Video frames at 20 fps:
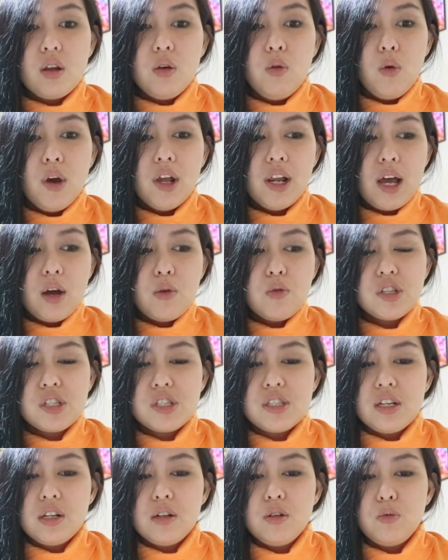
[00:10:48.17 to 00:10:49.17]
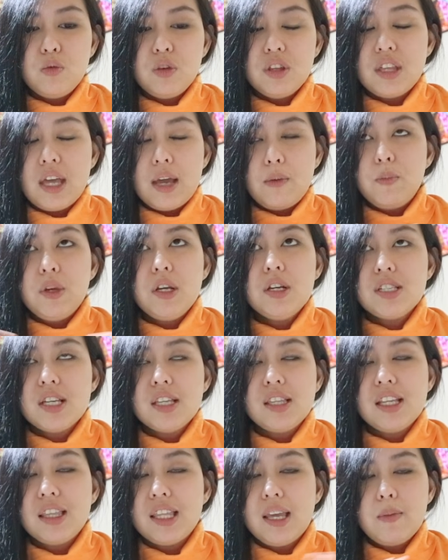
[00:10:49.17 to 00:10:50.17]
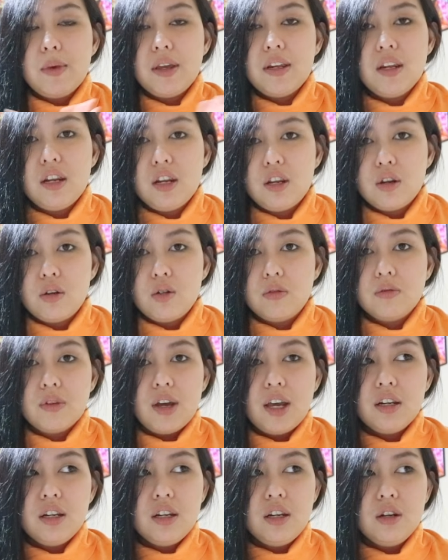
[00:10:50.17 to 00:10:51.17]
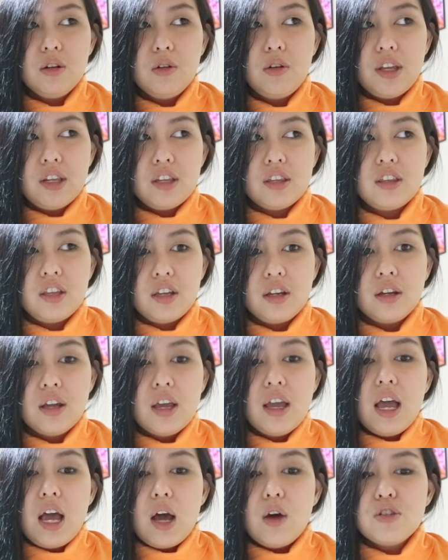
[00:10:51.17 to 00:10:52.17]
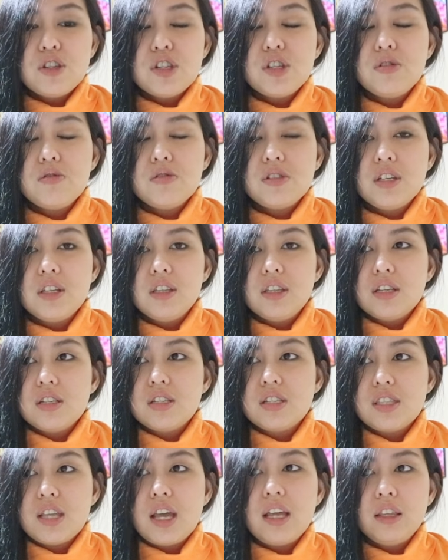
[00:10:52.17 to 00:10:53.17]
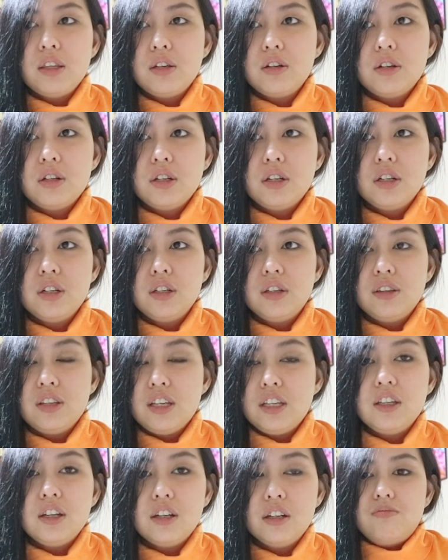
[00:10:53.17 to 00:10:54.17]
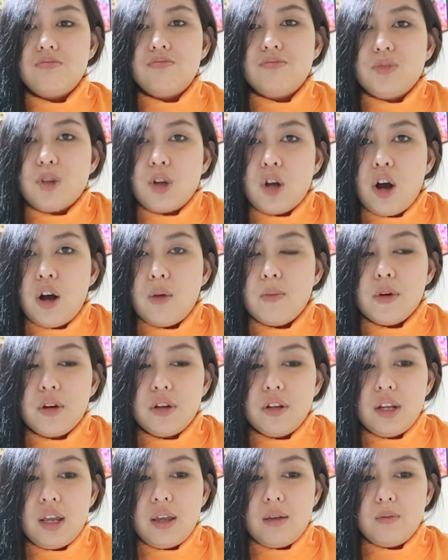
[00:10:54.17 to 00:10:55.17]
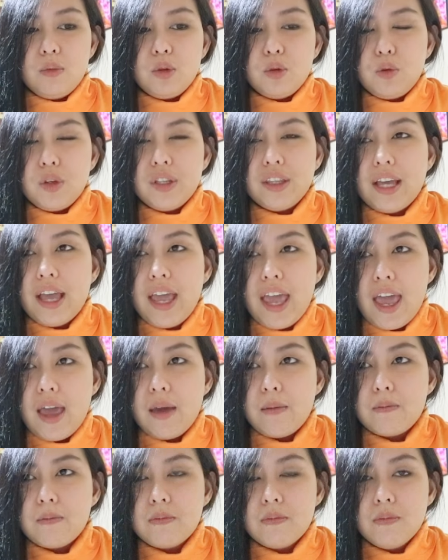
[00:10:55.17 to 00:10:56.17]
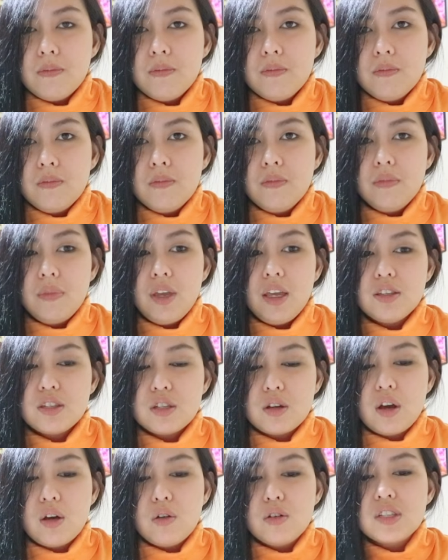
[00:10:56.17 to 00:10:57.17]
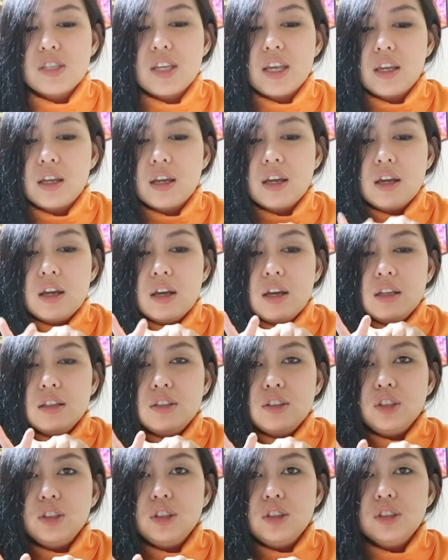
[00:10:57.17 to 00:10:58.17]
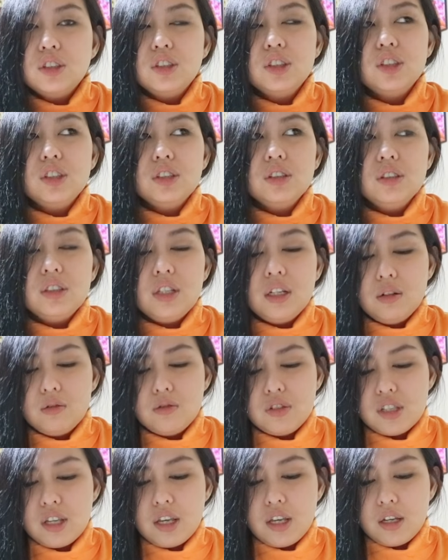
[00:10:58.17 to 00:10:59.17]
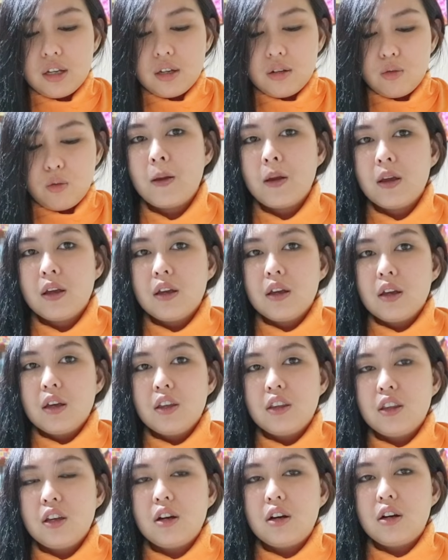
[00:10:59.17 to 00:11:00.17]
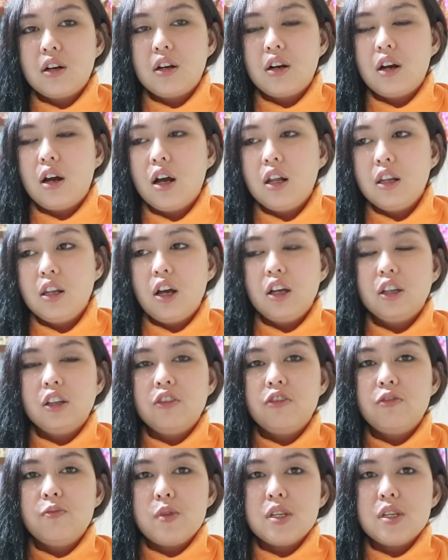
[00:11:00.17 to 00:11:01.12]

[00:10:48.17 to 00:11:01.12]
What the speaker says: While I was dealing with, because at the time I didn't know anything. I was just using the standard needle, common, I'm doing the hem. And so I was like, and I was like, there are a lot of